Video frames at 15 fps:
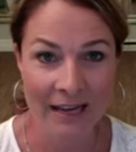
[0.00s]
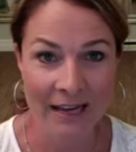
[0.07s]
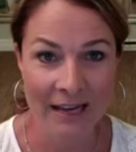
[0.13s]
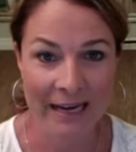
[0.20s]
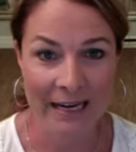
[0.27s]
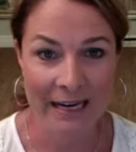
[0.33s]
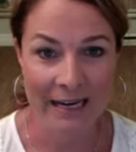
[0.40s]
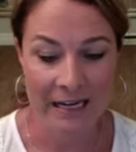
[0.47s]

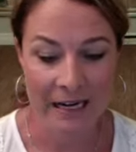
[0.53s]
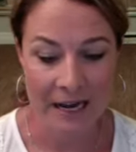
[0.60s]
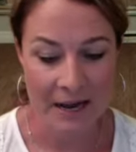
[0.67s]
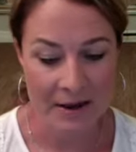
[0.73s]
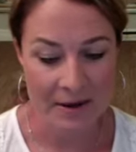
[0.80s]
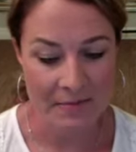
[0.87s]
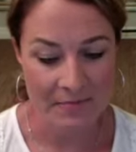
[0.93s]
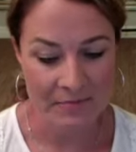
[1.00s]

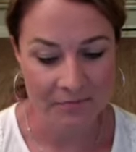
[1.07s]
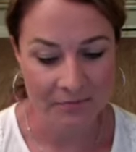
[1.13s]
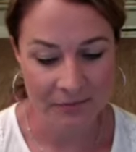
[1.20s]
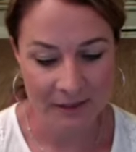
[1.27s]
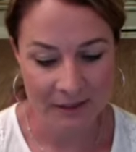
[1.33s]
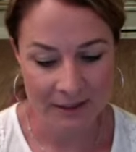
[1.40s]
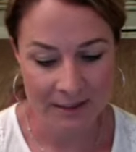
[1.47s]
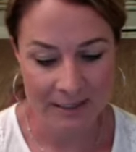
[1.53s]
And
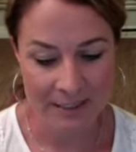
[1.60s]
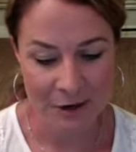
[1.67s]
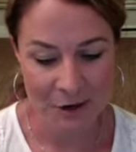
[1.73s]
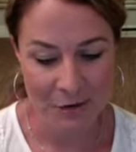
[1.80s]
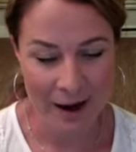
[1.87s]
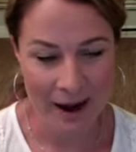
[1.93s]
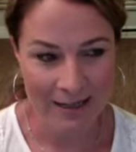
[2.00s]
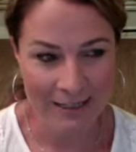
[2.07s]
so
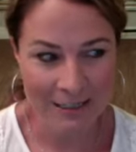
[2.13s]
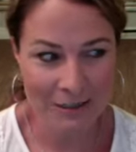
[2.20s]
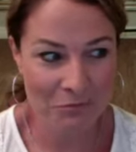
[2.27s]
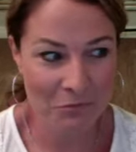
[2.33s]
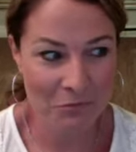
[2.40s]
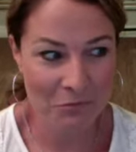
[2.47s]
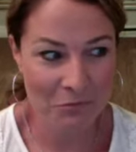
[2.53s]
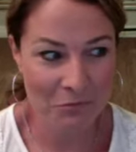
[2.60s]
I just
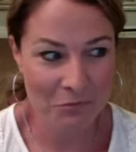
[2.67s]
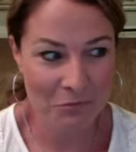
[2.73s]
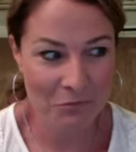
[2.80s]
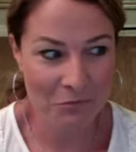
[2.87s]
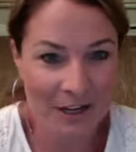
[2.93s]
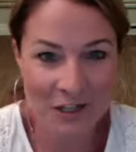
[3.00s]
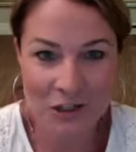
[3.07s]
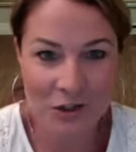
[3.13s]
wanted to
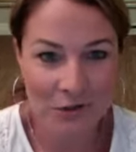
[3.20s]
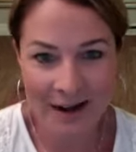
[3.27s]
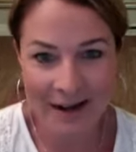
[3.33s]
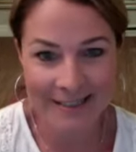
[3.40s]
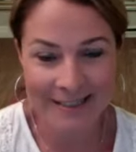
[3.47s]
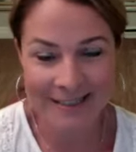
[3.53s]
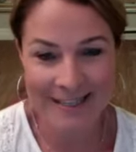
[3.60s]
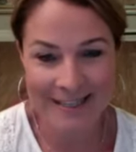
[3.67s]
finish the race,